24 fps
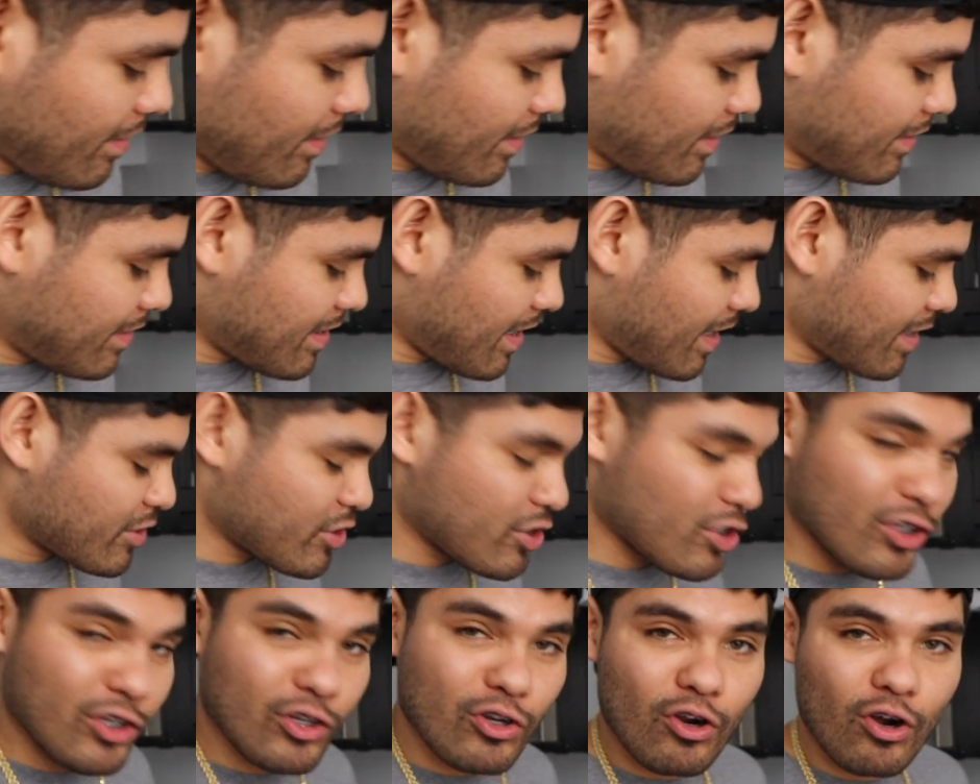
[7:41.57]
it's
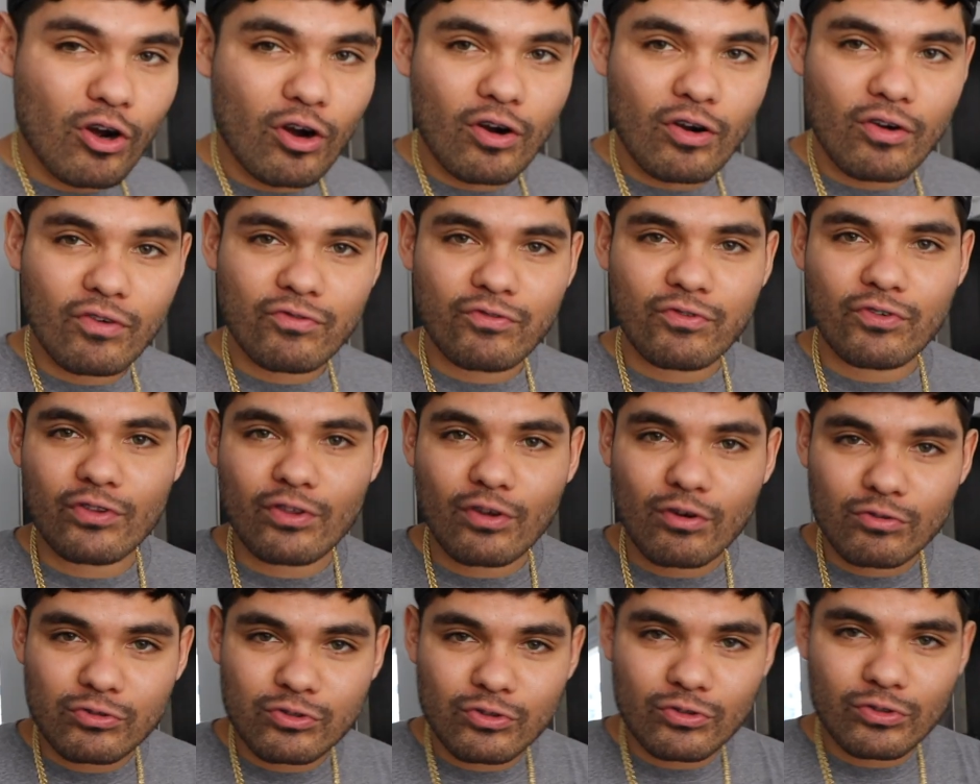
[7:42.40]
actually called for
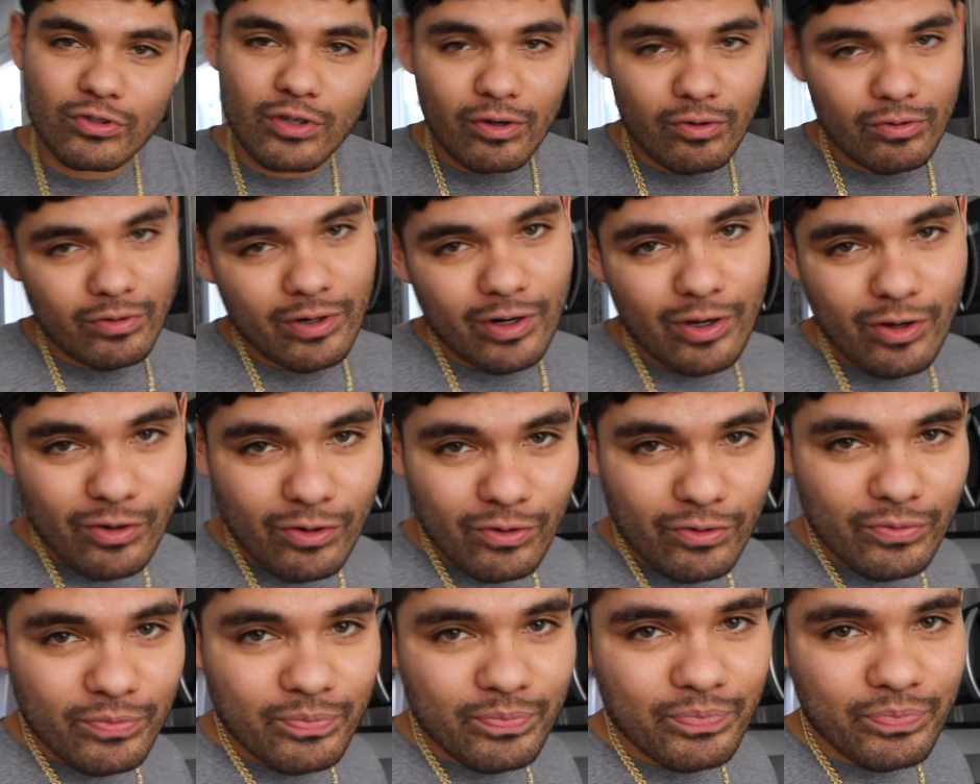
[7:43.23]
those who don't
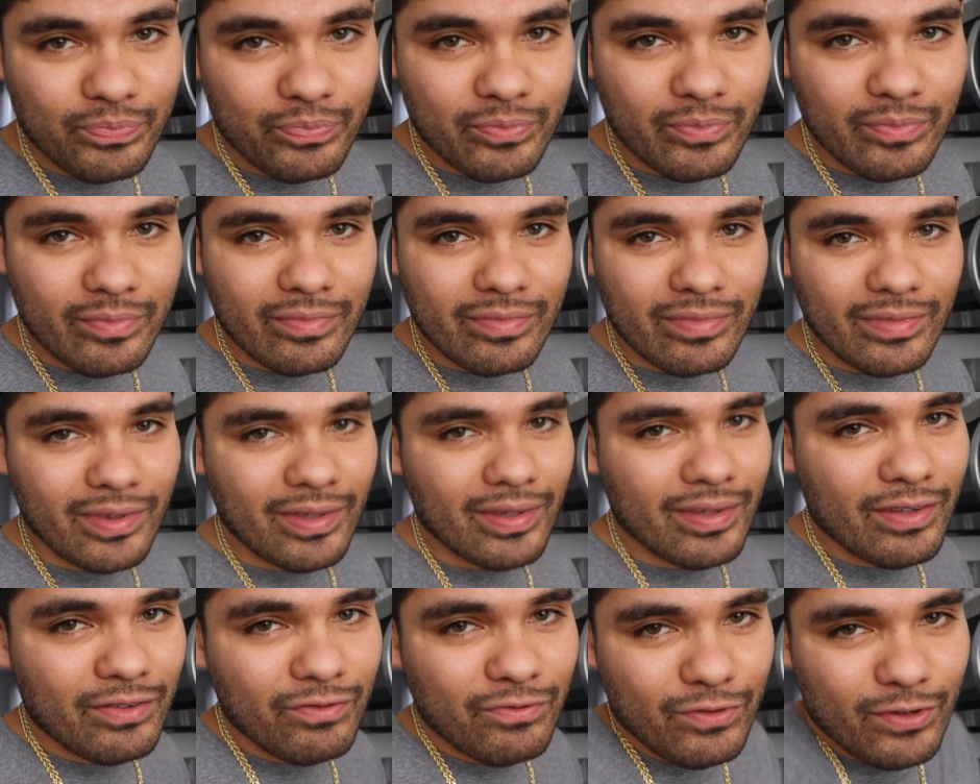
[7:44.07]
know
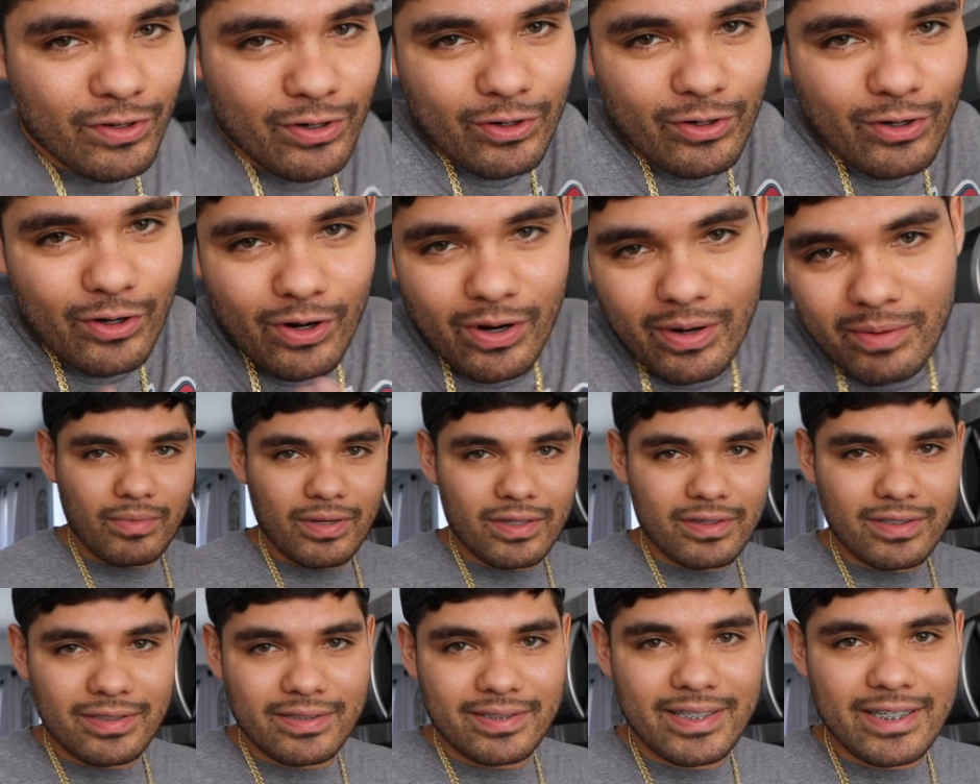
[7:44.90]
if you don't know i'm
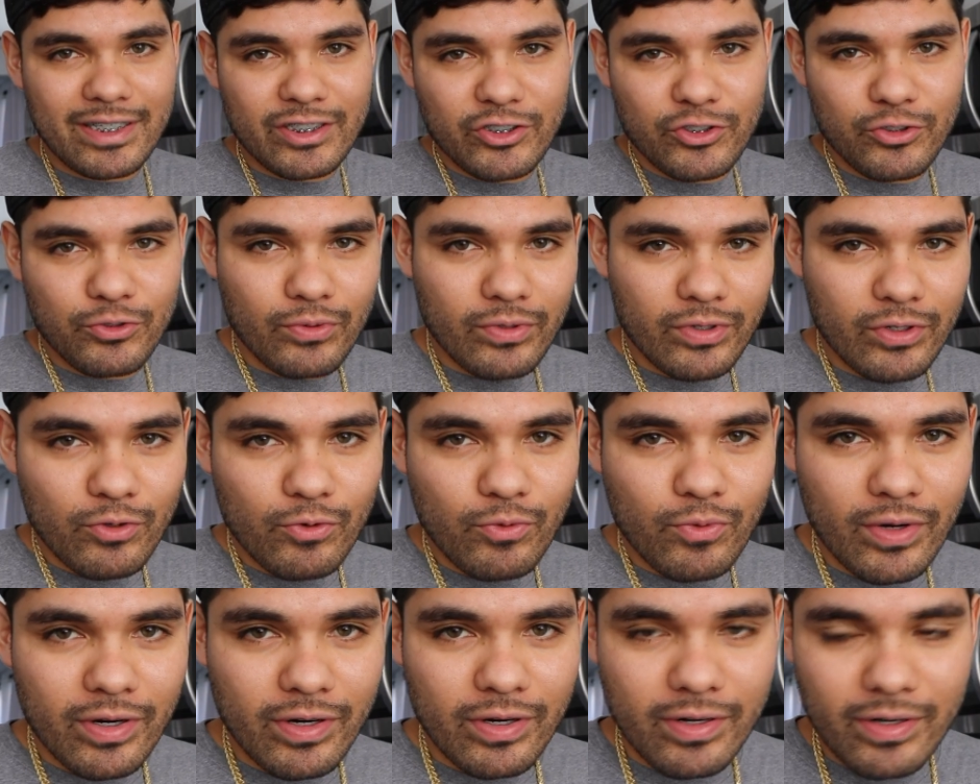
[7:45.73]
about to teach you a new
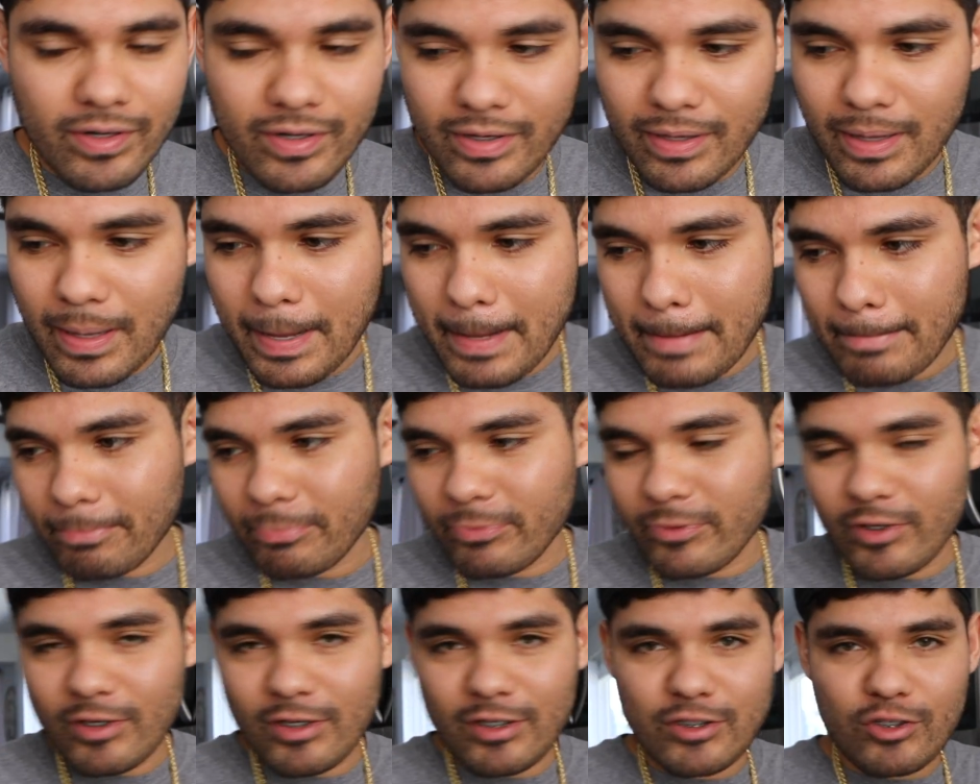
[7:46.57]
word
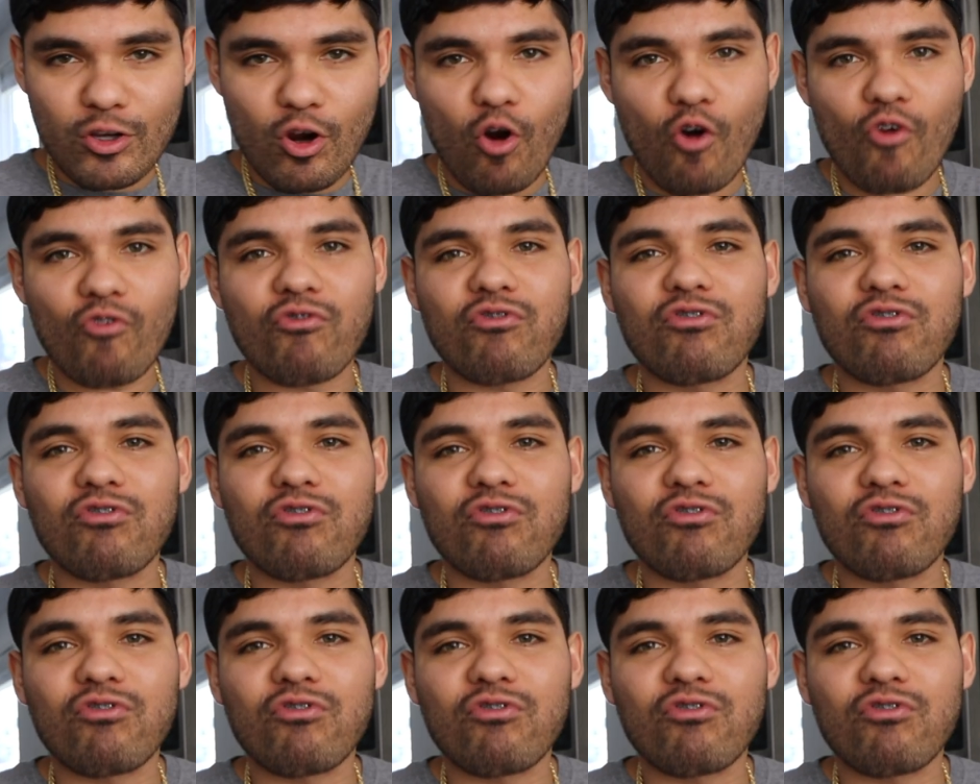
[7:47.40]
it's called